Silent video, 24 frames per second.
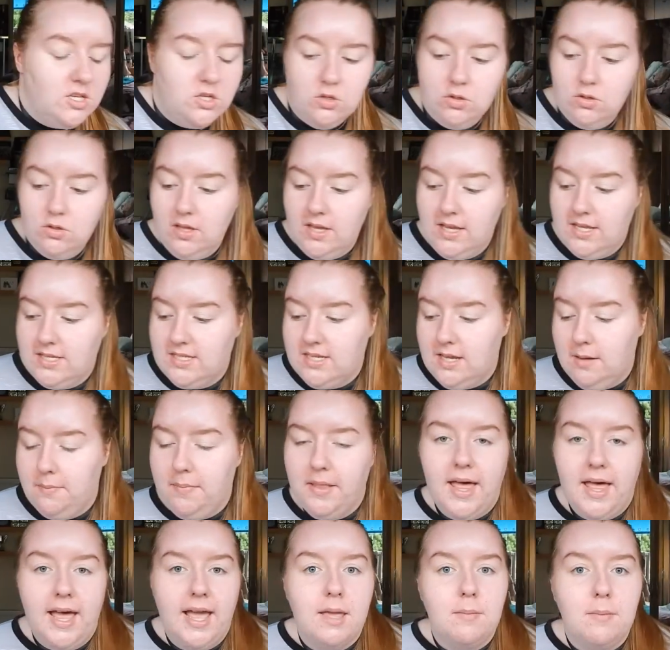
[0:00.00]
do like to
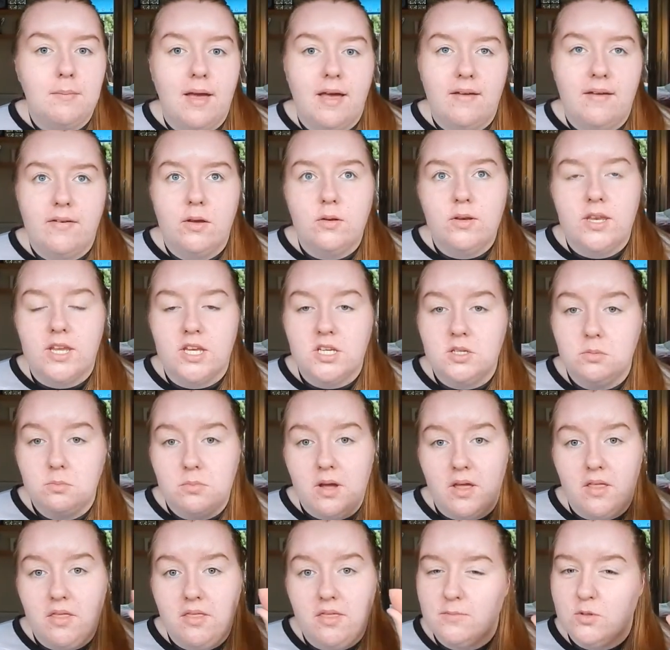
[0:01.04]
apply my foundation with
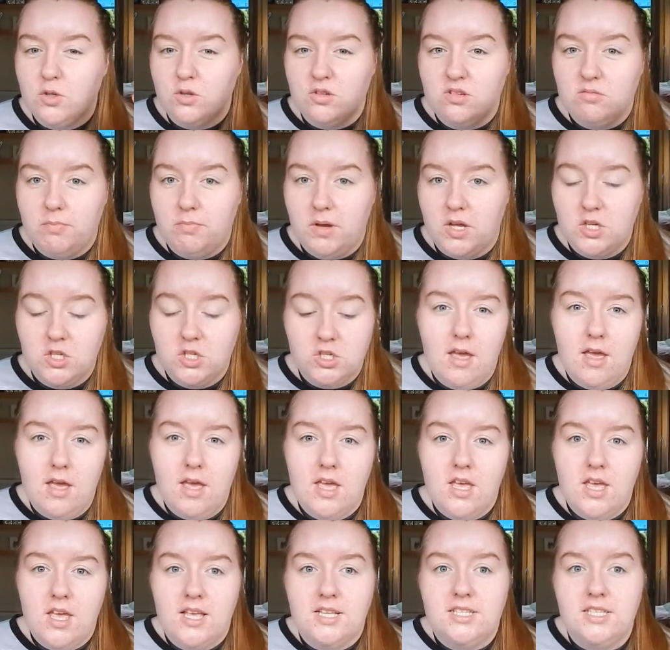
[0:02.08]
some sort of sponge.
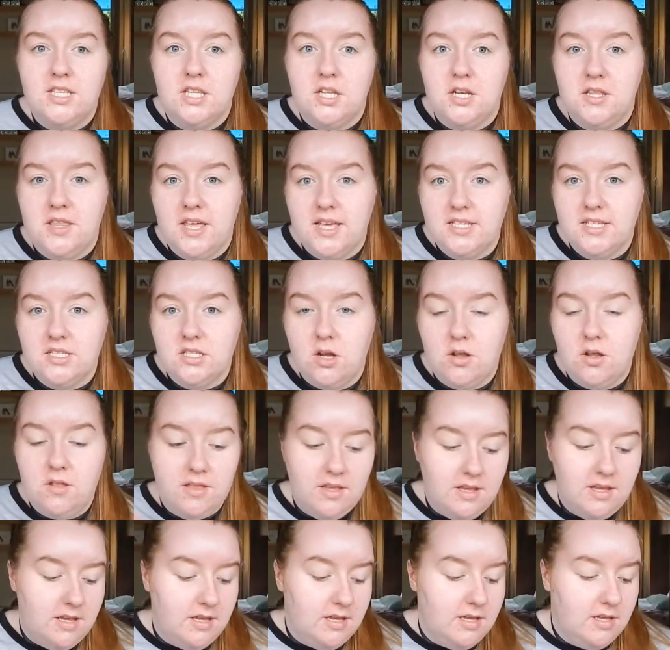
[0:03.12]
It's either this or
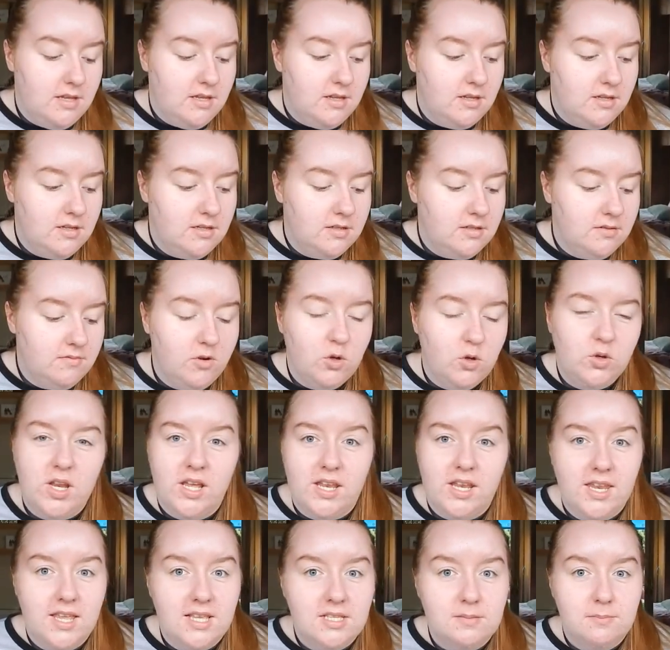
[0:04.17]
the Real
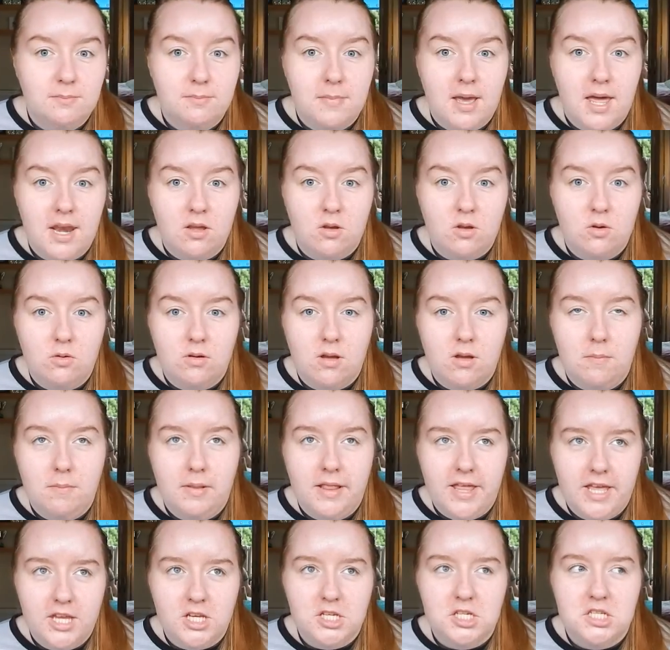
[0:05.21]
Techniques Miracle
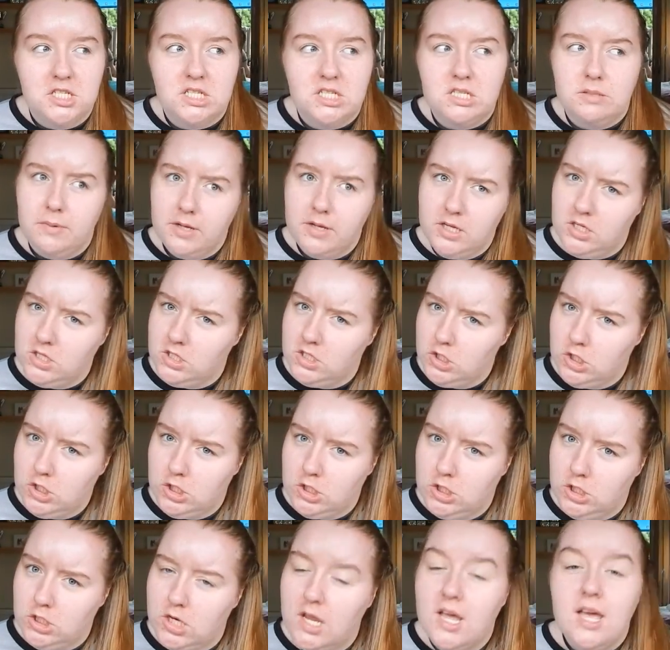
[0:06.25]
Complexion Sponge.
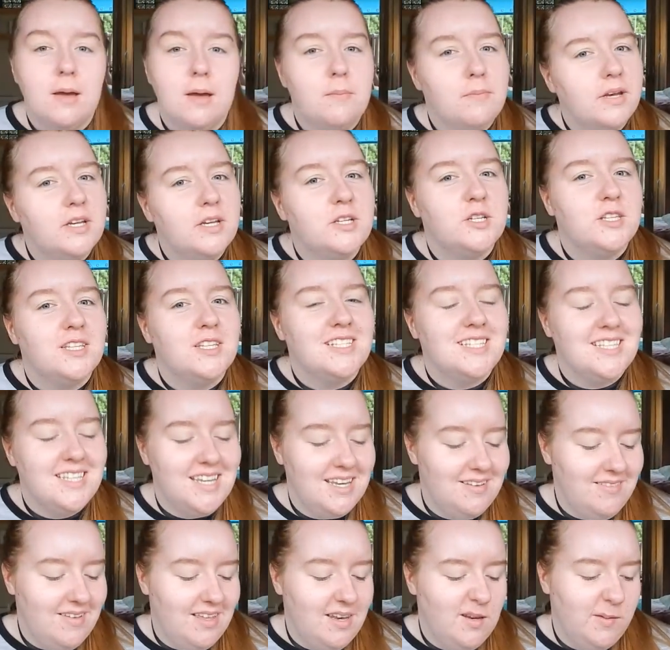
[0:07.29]
I'm pretty sure that's the
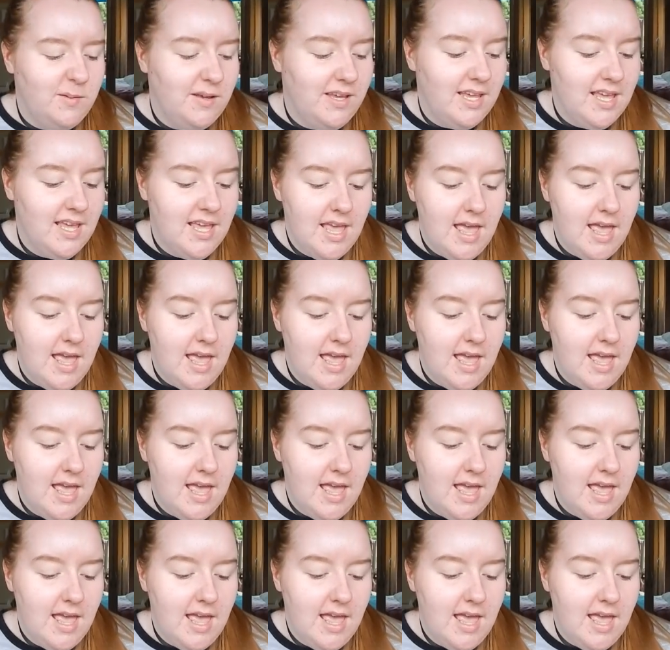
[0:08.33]
name anyway.